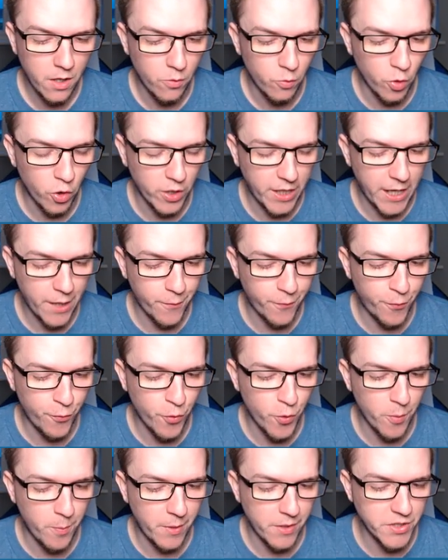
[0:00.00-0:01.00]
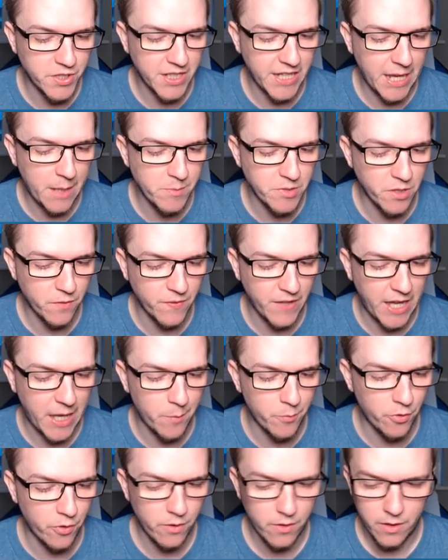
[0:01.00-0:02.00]
we'll get through a bunch of games off
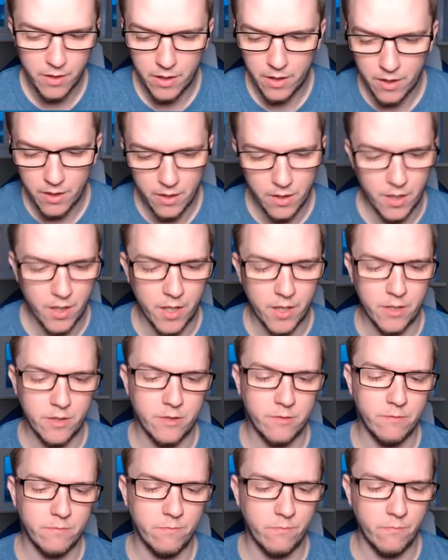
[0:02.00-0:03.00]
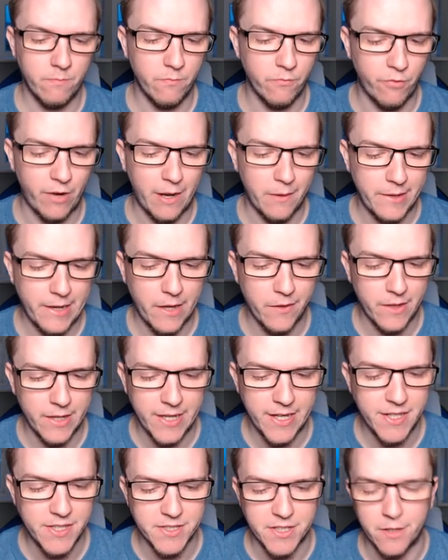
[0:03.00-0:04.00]
camera and round out the
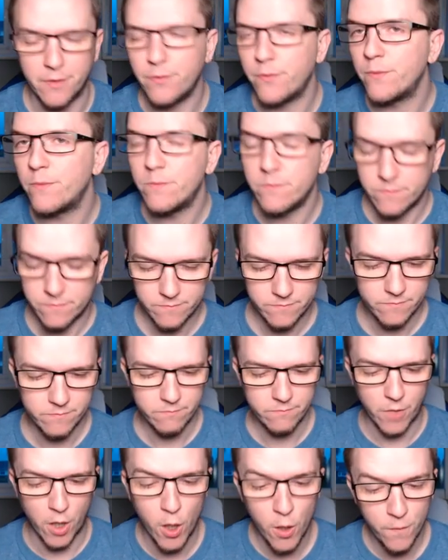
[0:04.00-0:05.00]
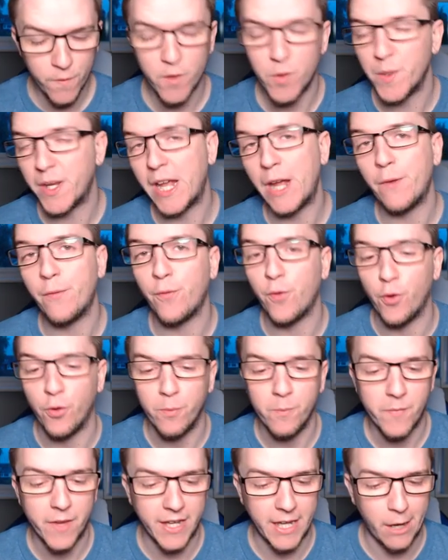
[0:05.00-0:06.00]
league stuff. Hopefully we'll get
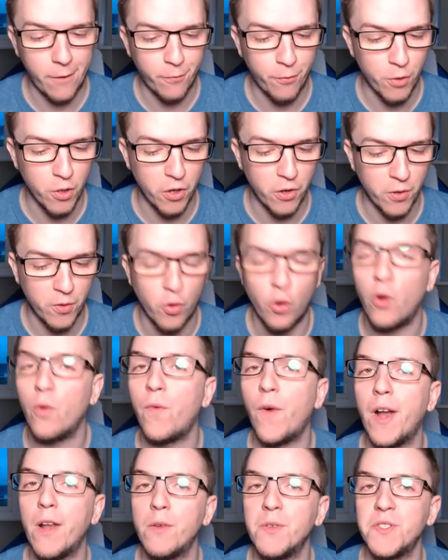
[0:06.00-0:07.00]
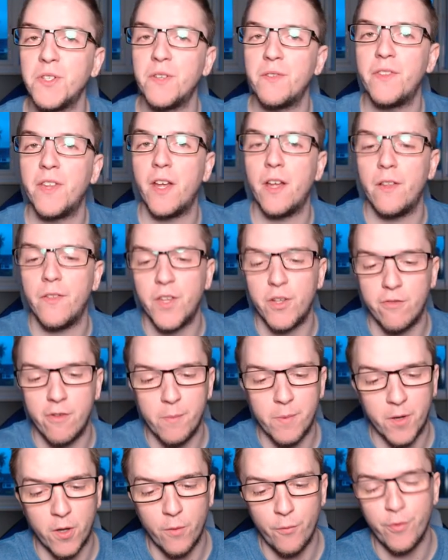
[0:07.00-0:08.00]
through and get through to the quarterfinals in the
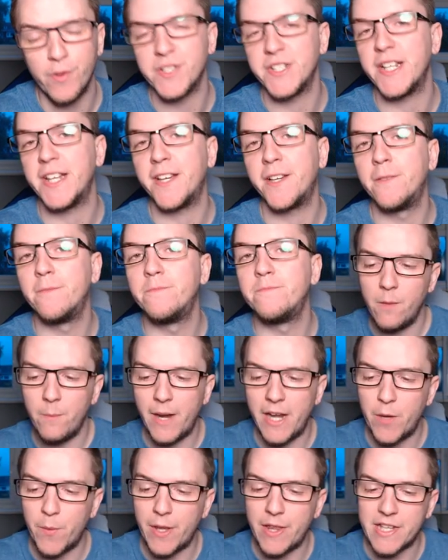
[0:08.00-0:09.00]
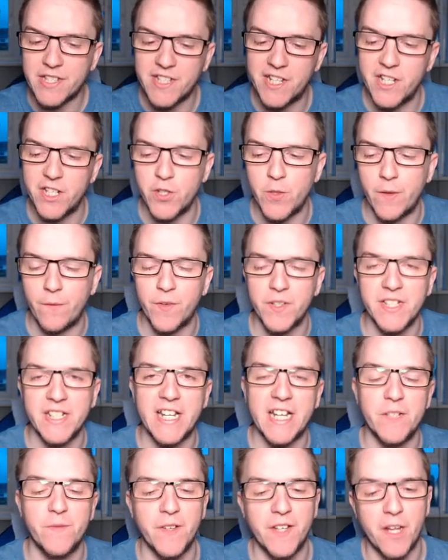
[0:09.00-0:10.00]
Europa Conference League. But anyway, that's going to do it for
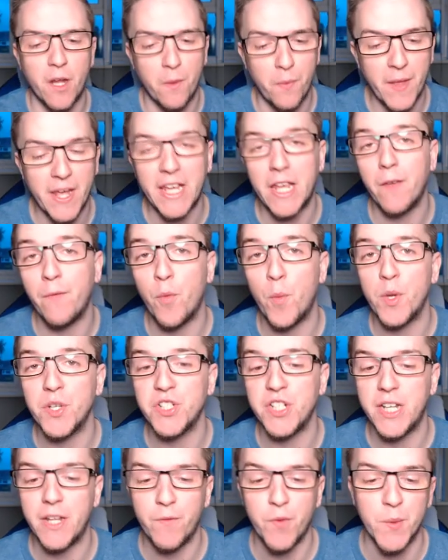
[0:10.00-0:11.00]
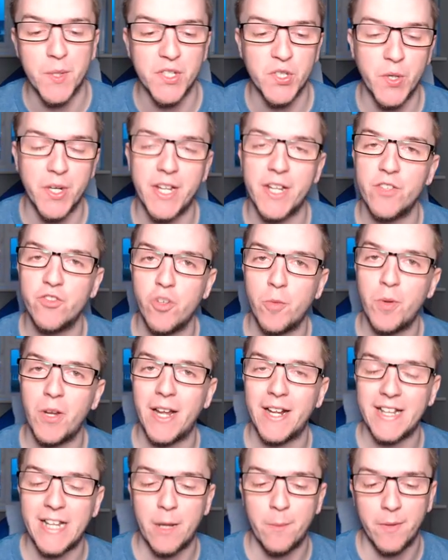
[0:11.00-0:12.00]
today's video. Thank you for watching. If you enjoyed it, drop a
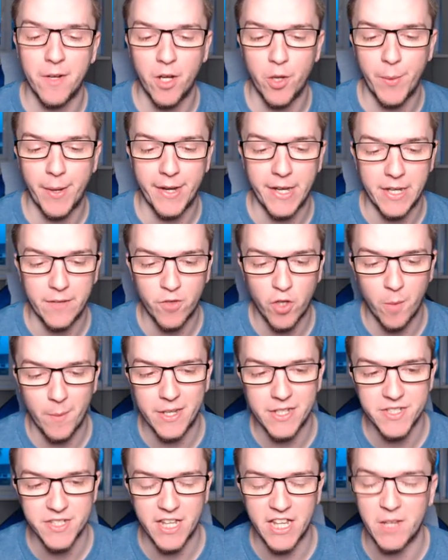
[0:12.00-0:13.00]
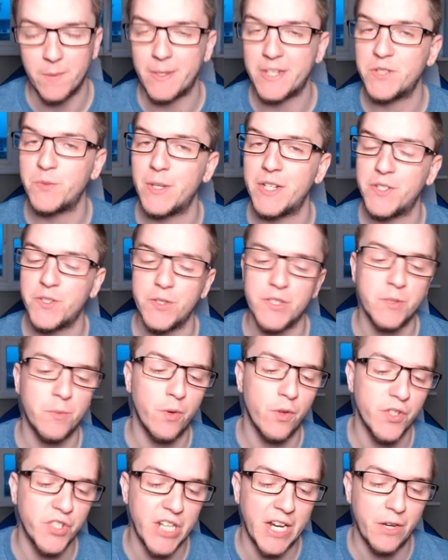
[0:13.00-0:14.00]
like down below and leave comments. They're the best ways to
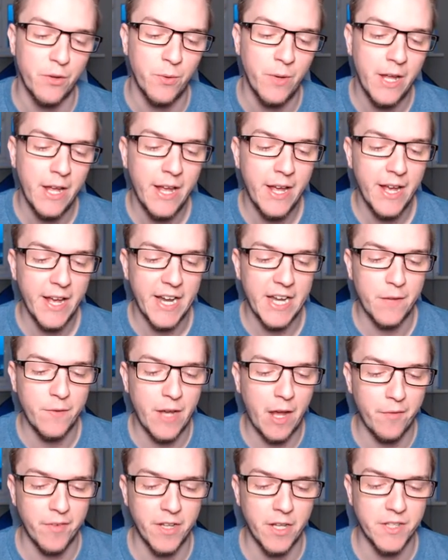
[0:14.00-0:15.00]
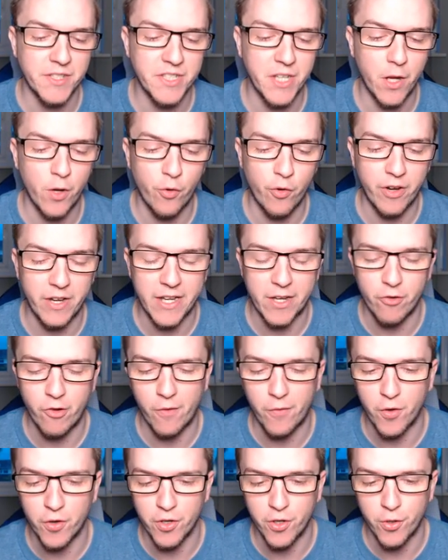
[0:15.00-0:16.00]
support the channel. And if you haven't done so already, or
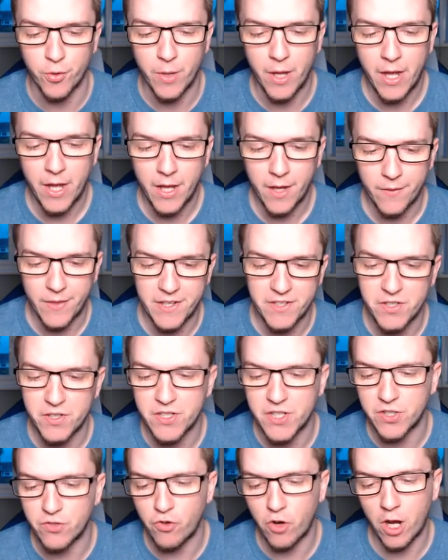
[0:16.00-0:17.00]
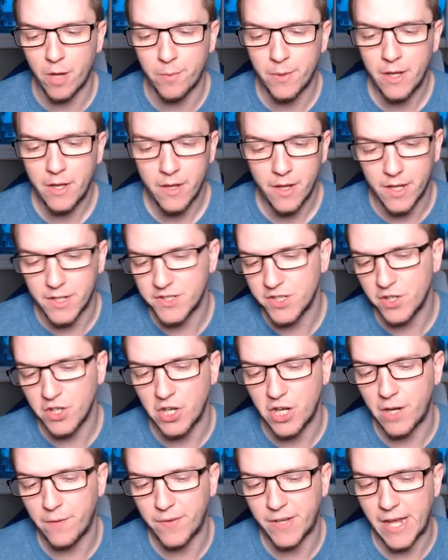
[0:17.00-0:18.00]
if you're new, then do subscribe and turn
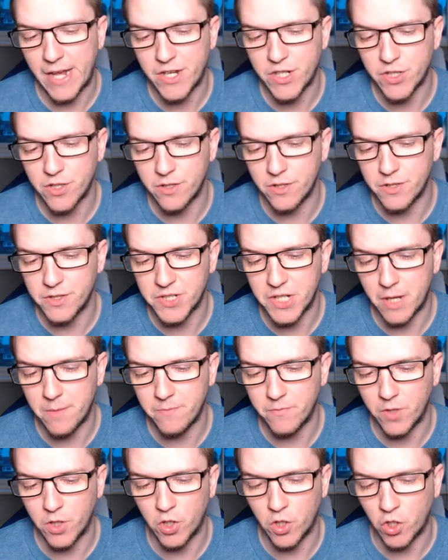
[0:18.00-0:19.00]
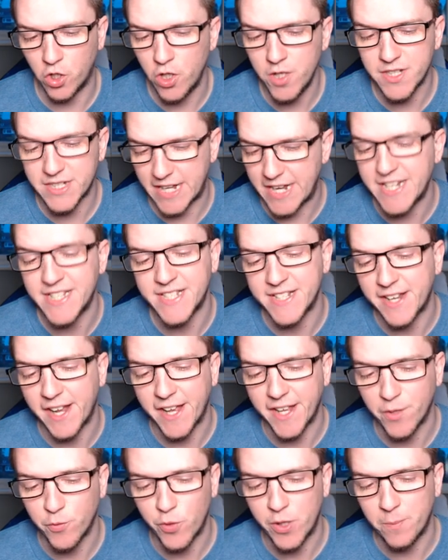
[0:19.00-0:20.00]
on notifications. Good day
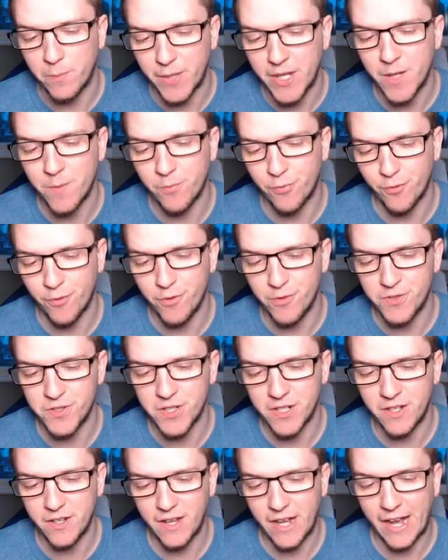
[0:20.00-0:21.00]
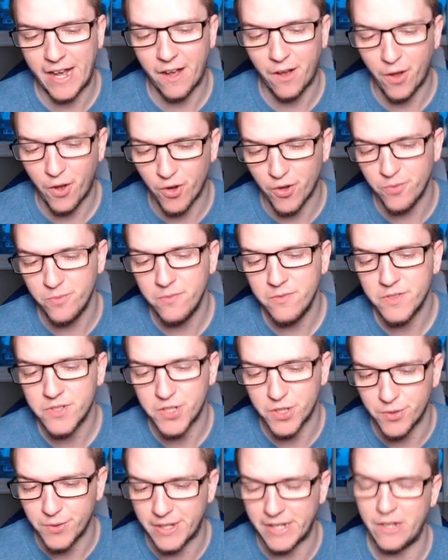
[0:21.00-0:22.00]
today. We beat Bruges at home
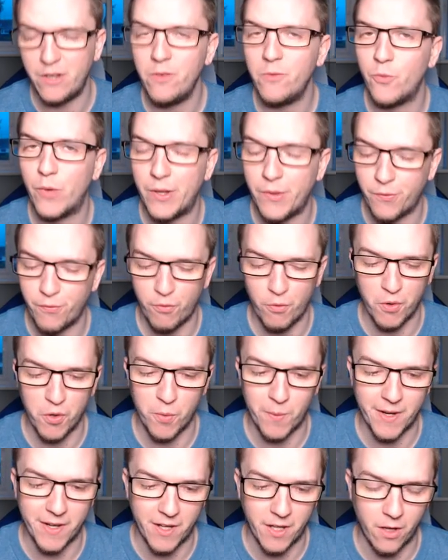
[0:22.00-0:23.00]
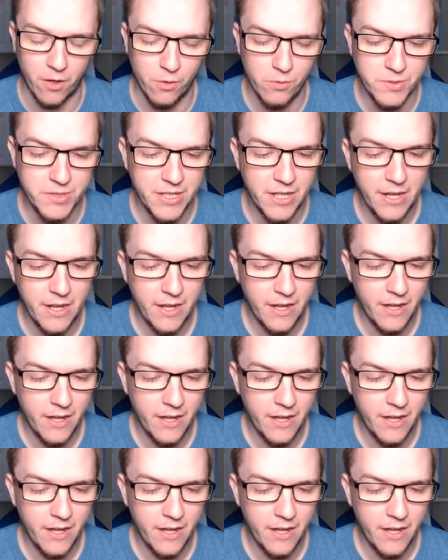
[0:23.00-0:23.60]
2-0, went through on away goals.